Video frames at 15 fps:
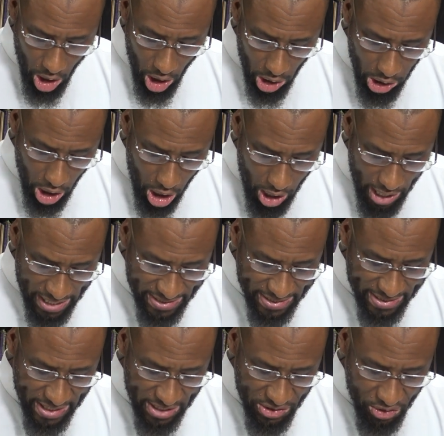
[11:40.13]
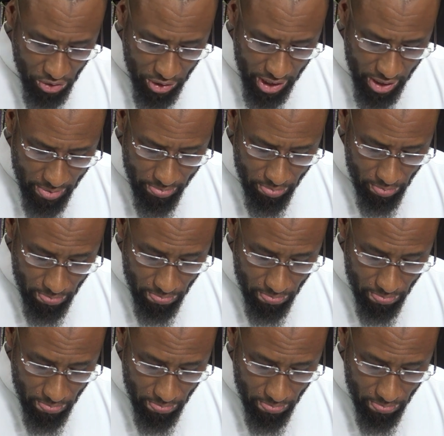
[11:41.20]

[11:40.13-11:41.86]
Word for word: Allah has censored him,